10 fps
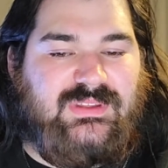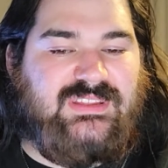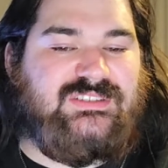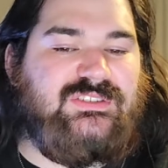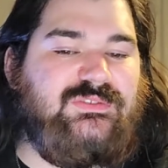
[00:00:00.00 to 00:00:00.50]

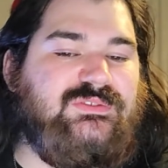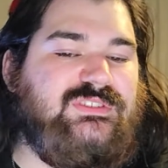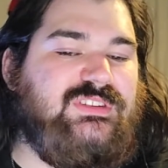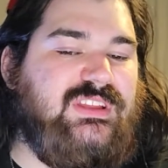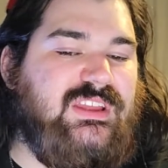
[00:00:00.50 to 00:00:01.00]
is
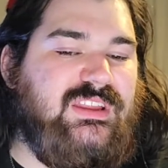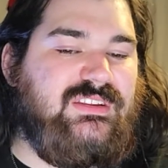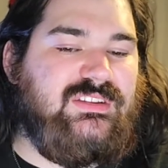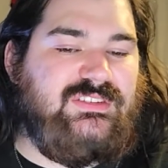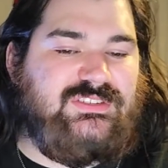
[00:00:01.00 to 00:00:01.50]
used
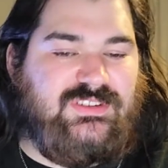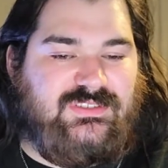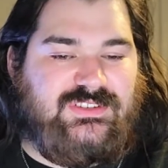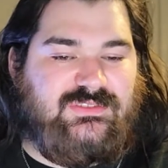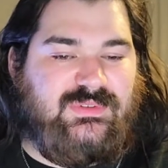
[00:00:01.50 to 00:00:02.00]
in
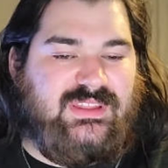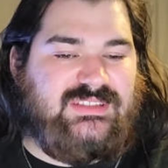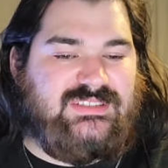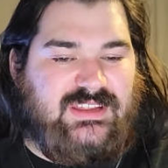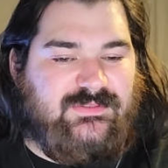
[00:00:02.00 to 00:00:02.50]
conjunction with a
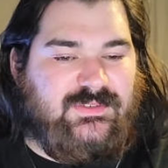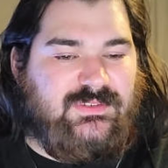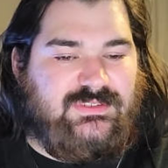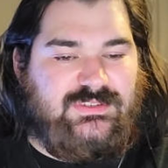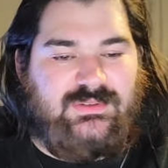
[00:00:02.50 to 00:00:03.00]

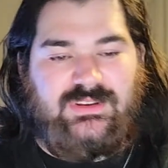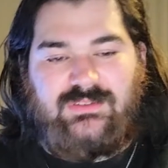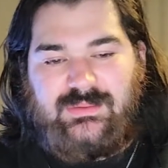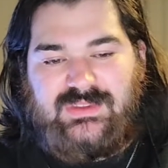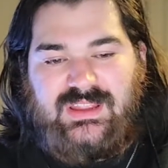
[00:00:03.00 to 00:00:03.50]
cipher to
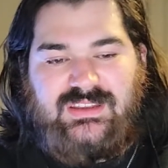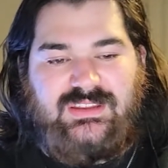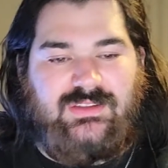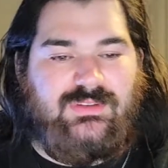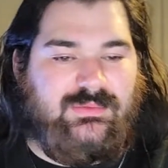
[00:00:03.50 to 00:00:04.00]
encrypt and
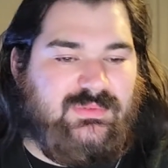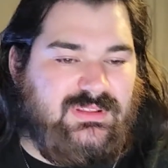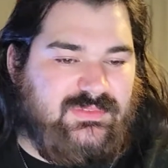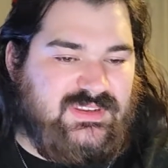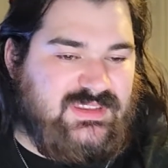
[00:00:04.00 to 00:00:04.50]
decrypt
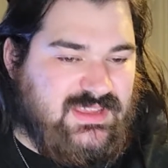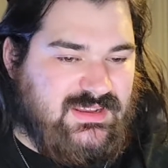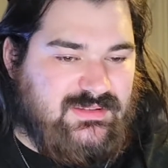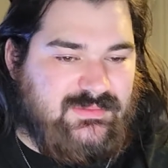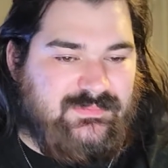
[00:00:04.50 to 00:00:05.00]
relevant data.